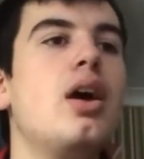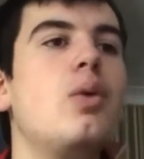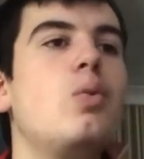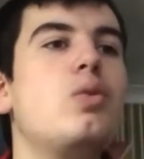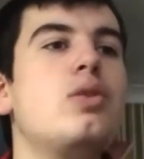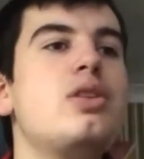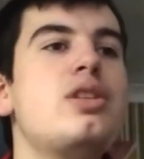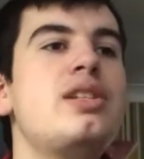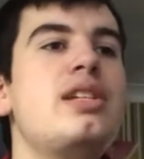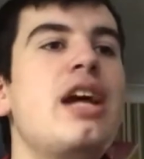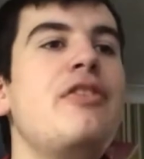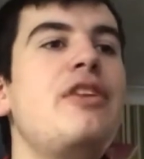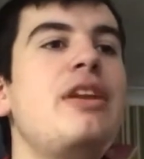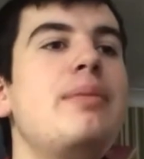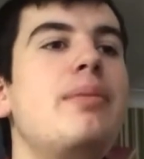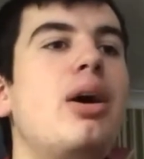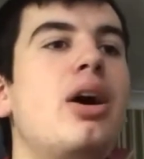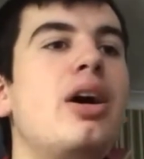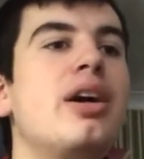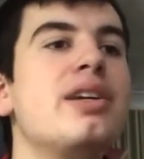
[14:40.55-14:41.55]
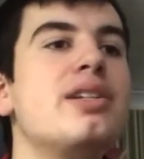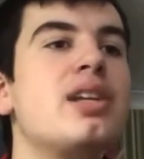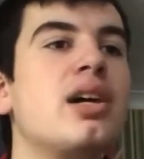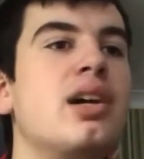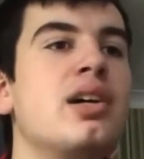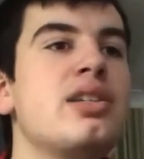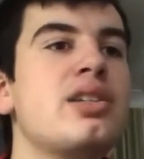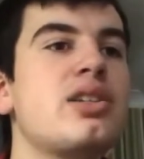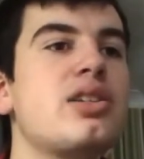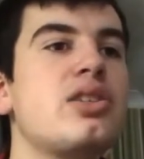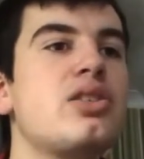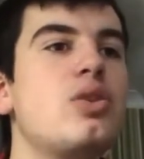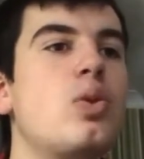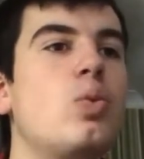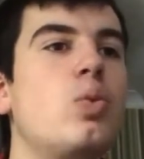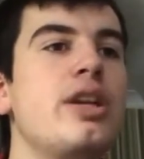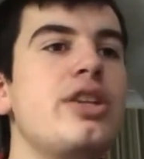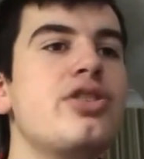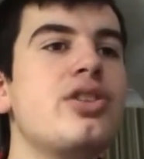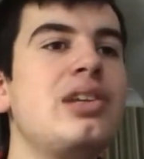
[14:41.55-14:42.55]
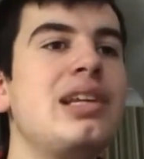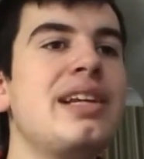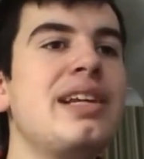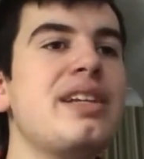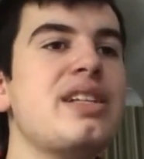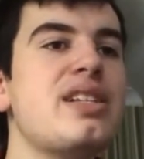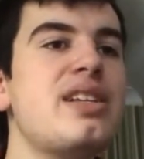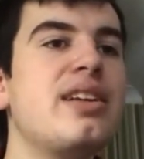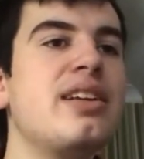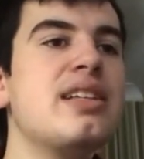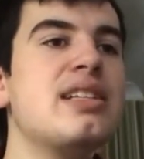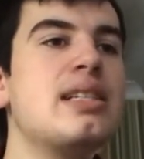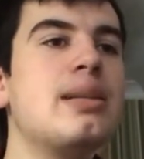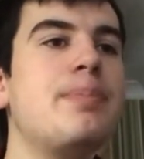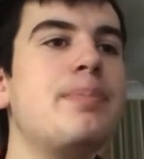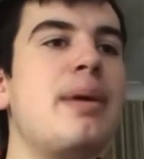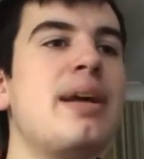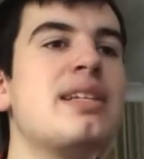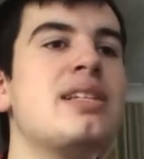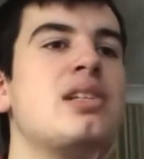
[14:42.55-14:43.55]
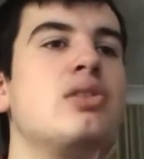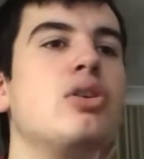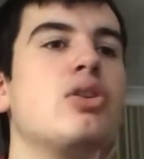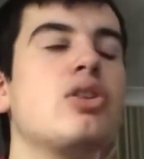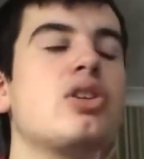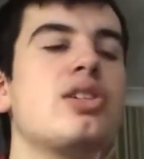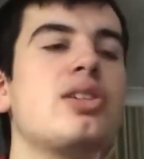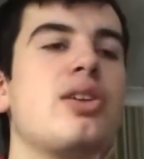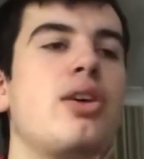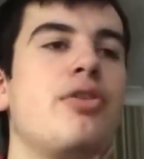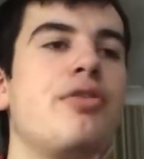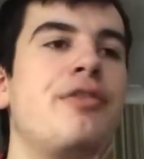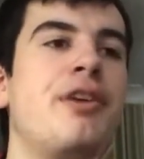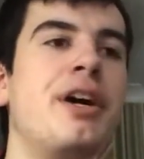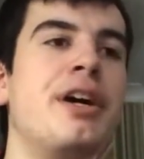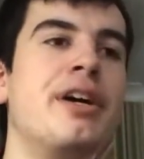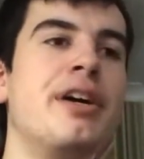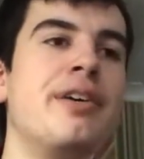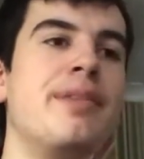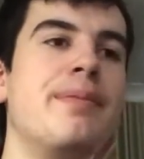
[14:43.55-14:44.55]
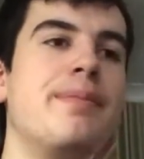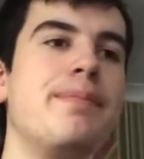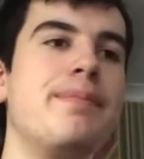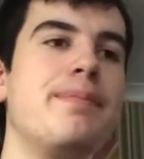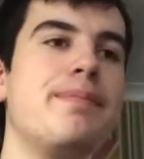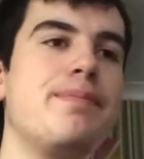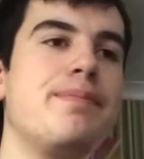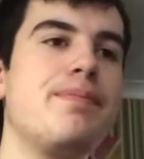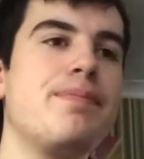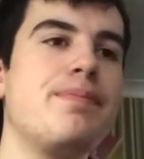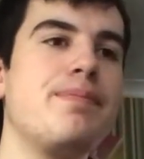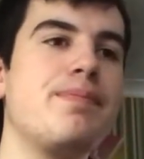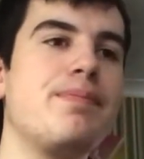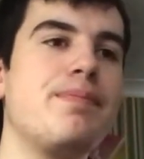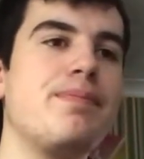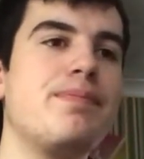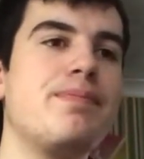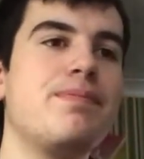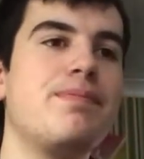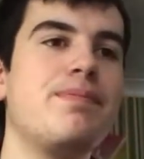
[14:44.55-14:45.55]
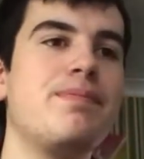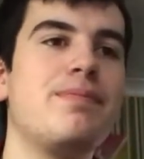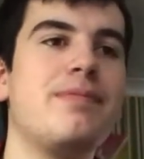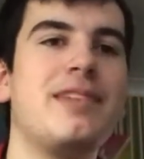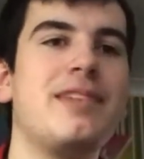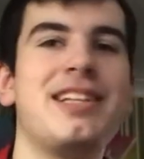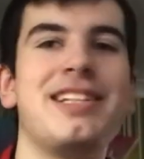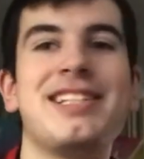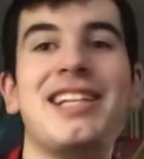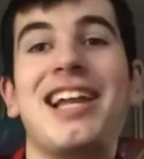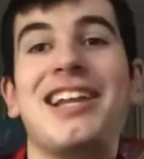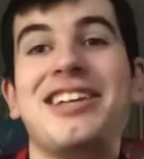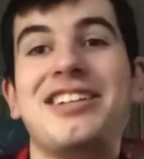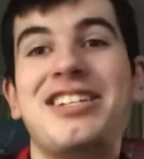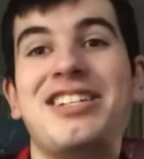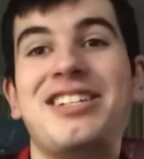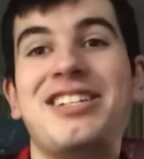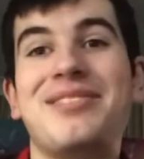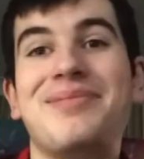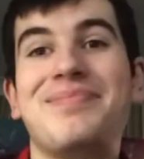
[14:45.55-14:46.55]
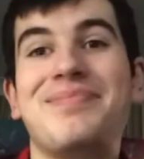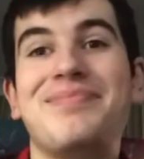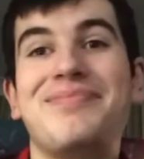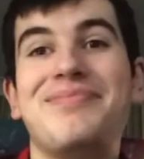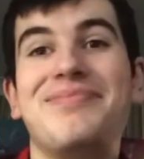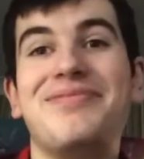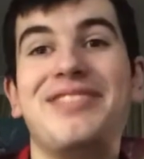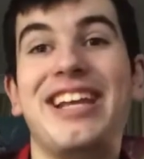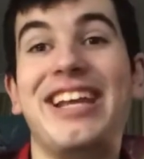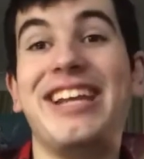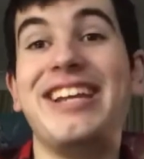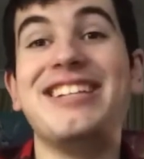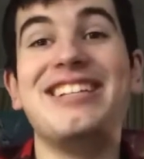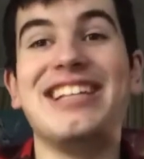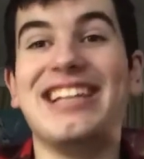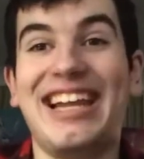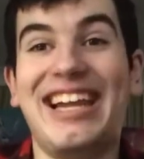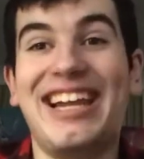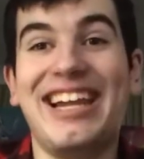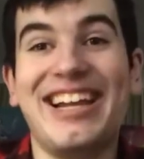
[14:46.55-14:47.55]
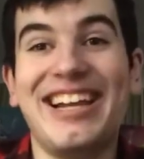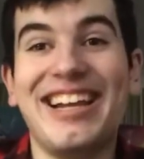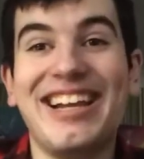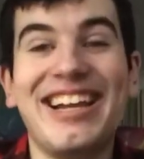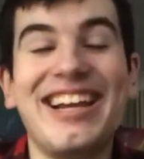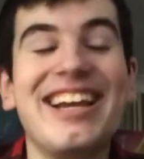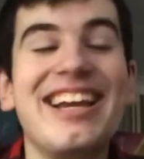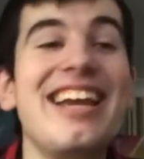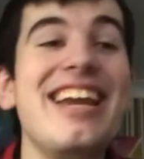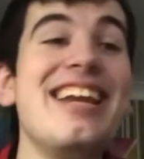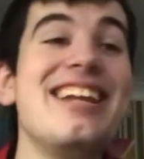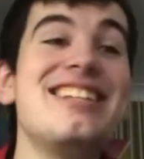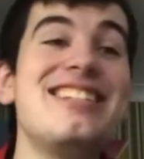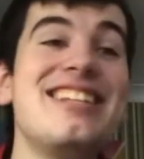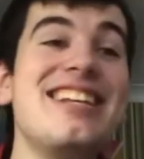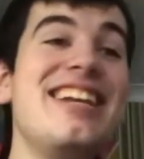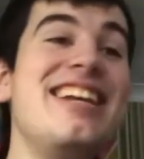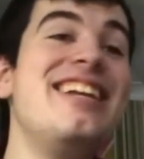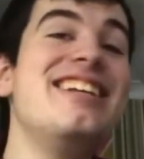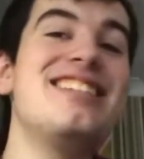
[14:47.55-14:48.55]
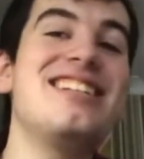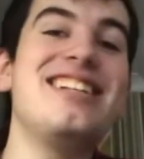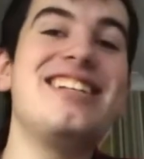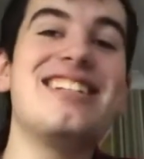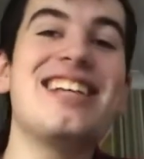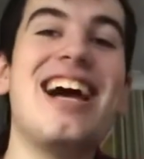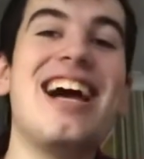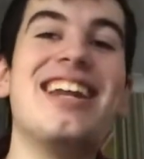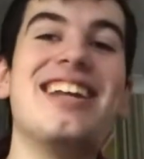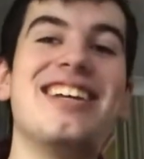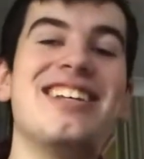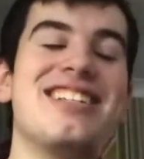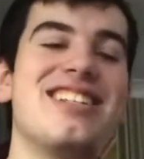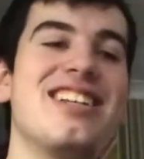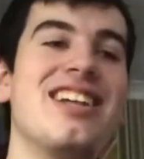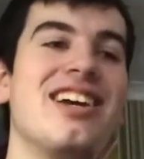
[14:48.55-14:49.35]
Stephanie Myers asks, which Lynxian is the best to look so far? Talis. Easily. It's easily Talis.